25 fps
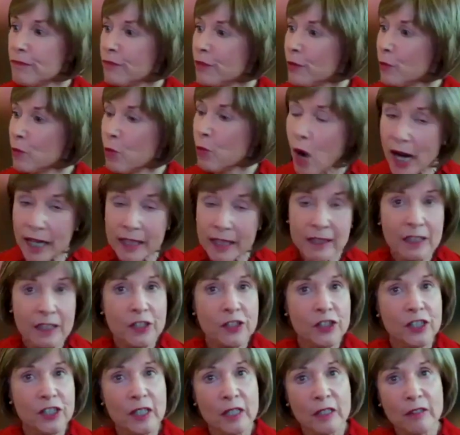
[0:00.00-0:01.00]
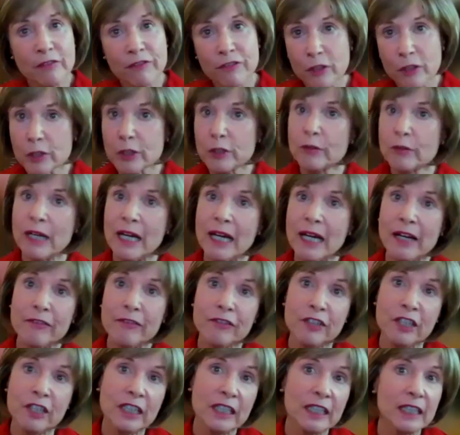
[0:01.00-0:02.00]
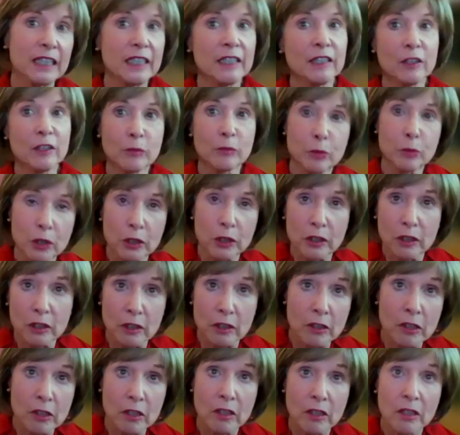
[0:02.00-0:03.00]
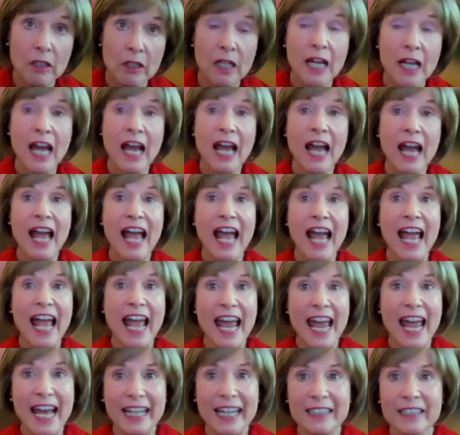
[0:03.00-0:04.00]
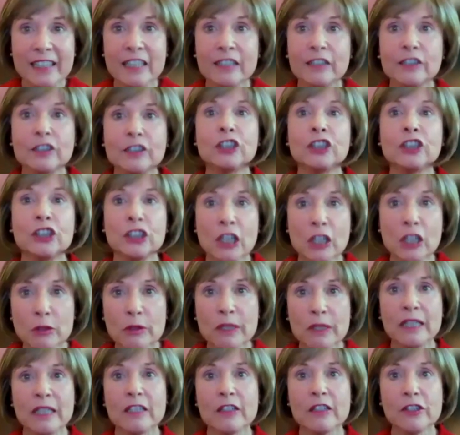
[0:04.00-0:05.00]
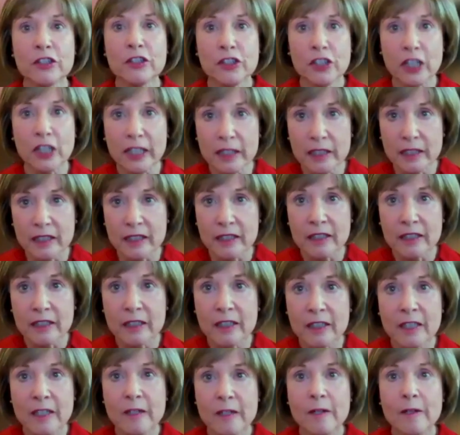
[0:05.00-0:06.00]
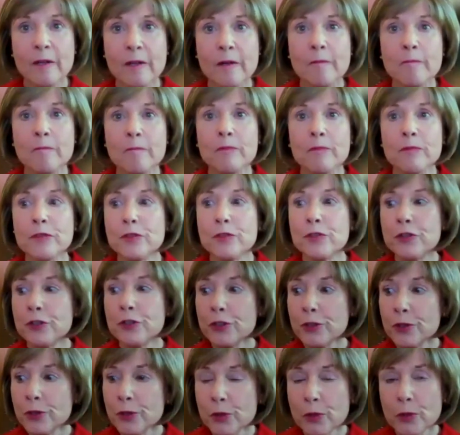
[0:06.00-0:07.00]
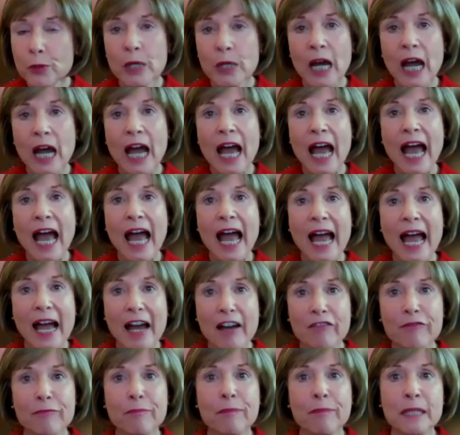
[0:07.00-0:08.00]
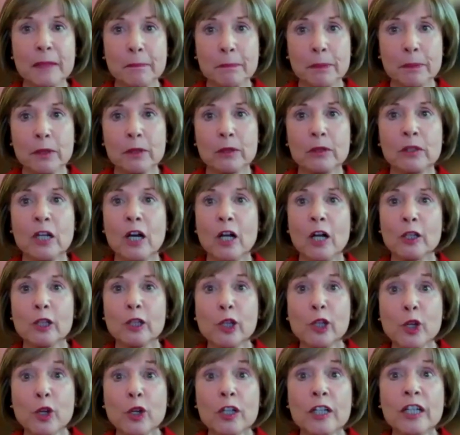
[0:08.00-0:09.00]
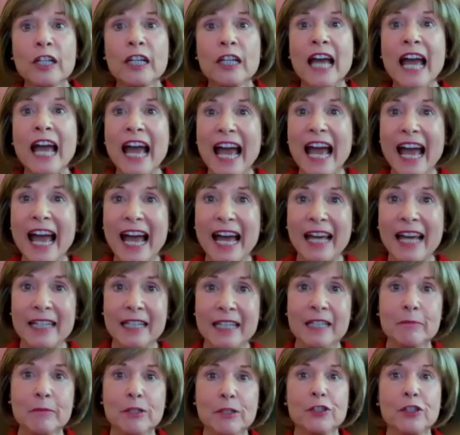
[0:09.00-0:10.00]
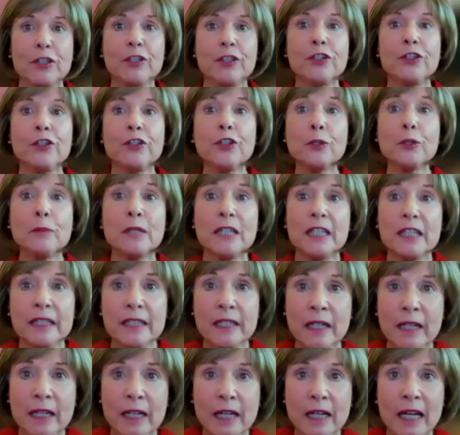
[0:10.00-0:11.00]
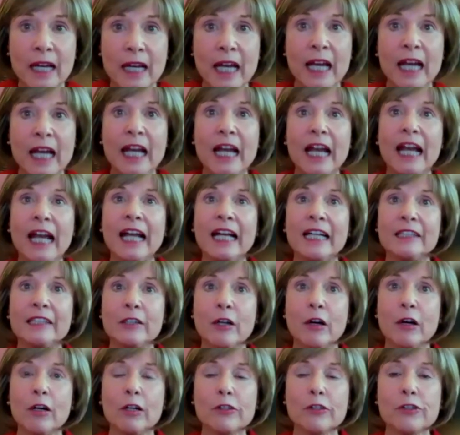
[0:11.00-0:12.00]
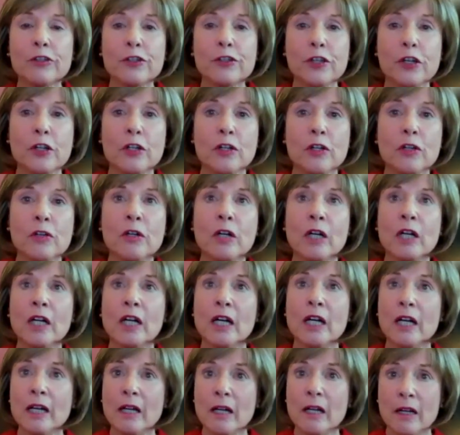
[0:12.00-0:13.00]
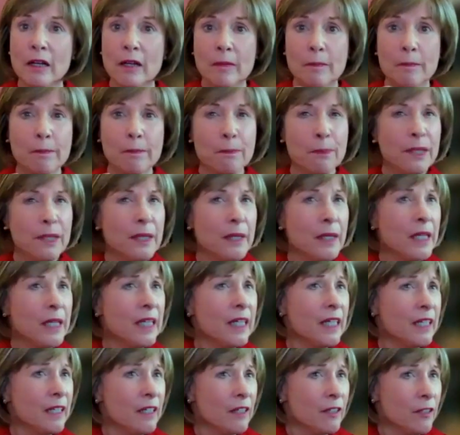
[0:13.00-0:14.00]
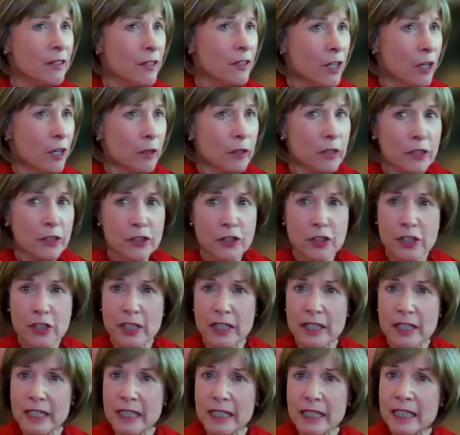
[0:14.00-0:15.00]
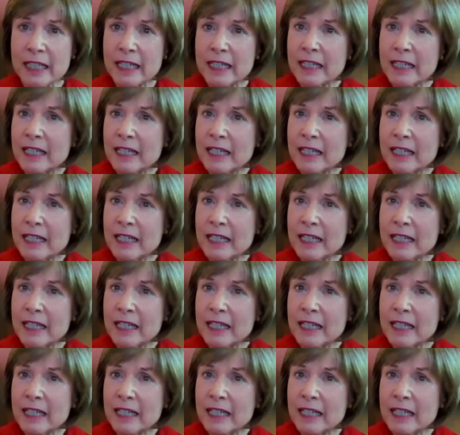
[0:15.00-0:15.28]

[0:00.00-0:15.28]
widely seen photograph in the world. And they're so excited to have people look at him as a human and also be noticing